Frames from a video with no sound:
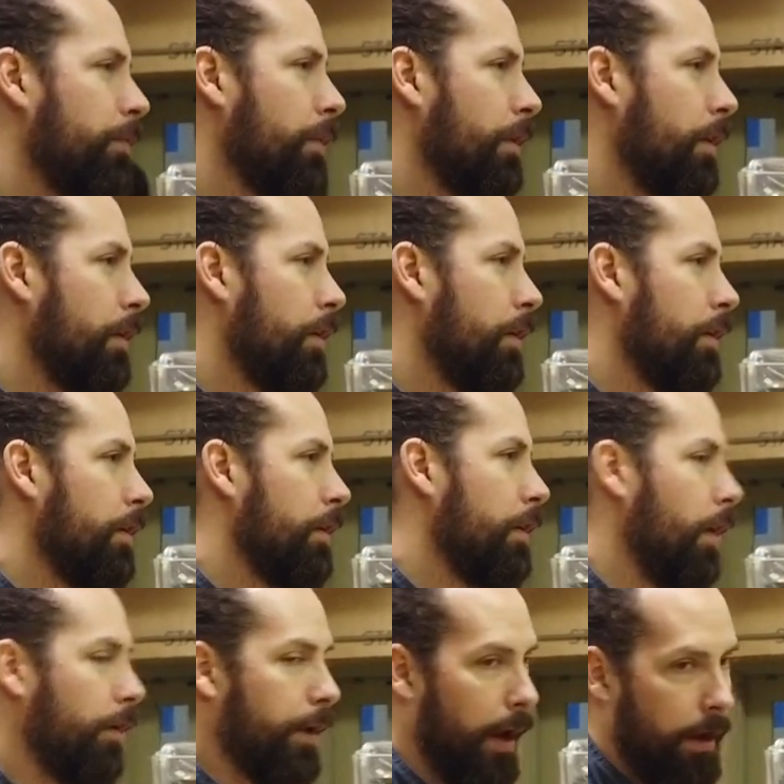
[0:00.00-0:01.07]
No, not
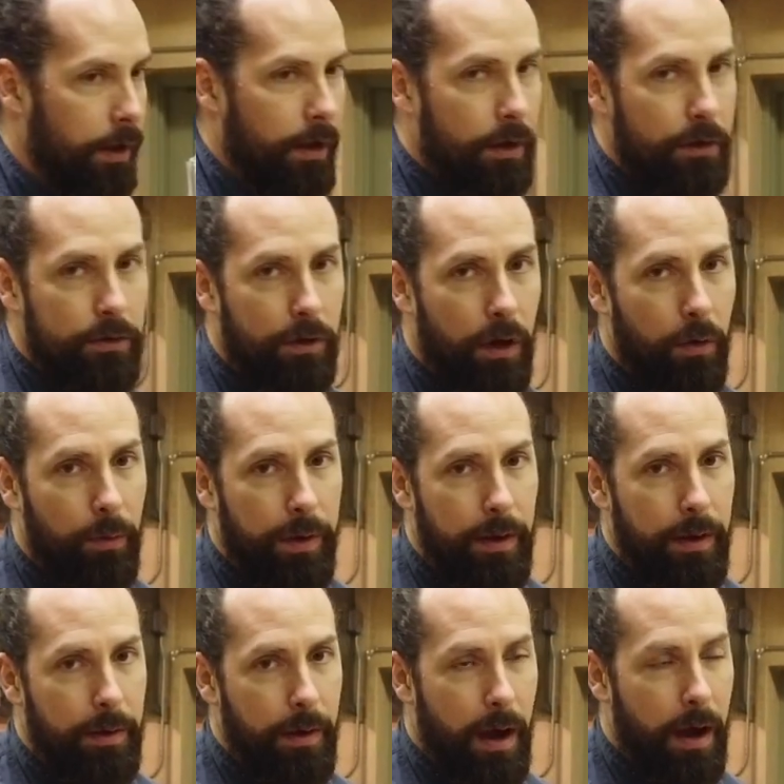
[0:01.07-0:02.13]
yet. Okay. So
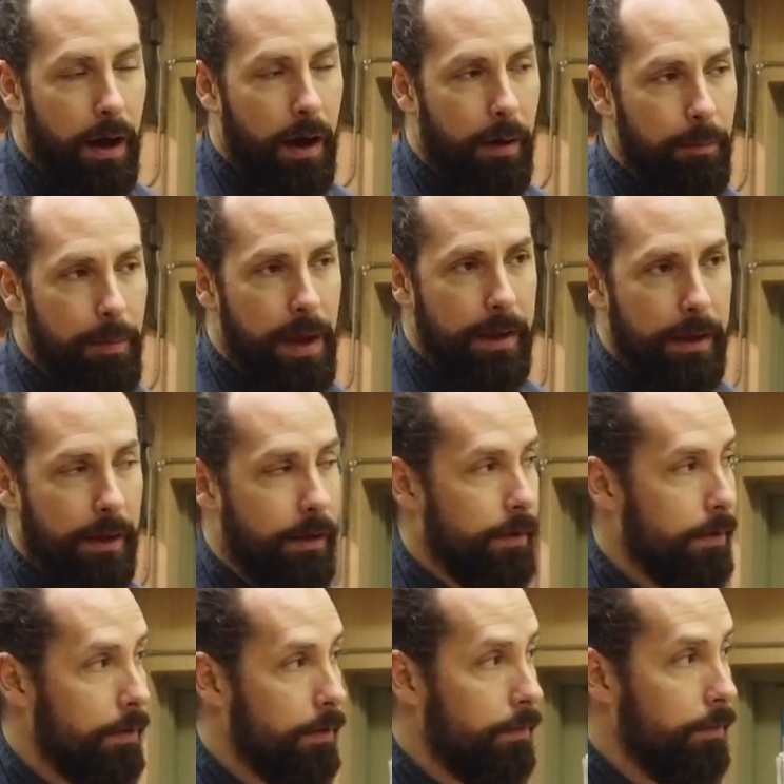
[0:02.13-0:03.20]
we uh, make. Is it
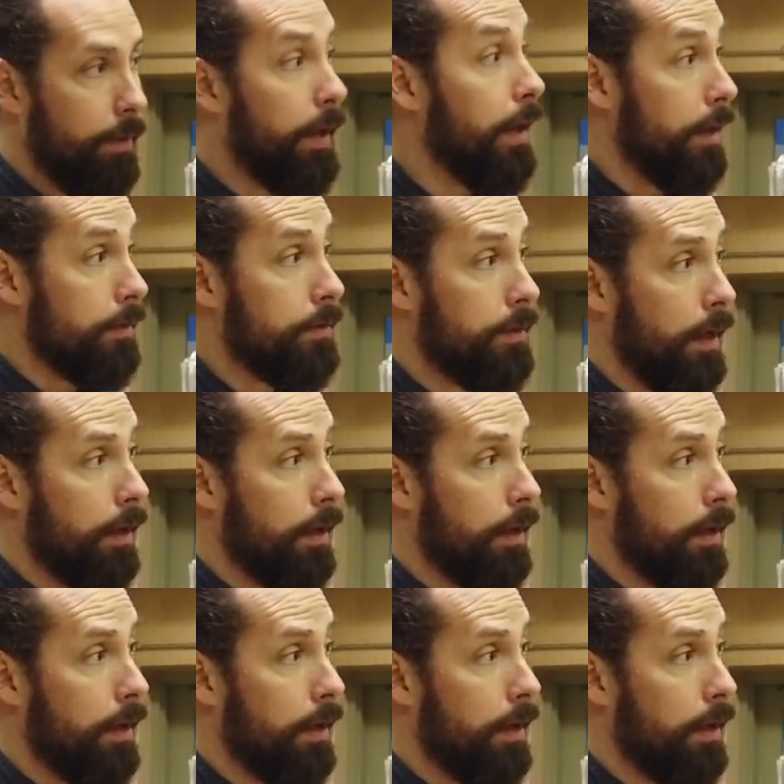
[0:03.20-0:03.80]
open today? It is.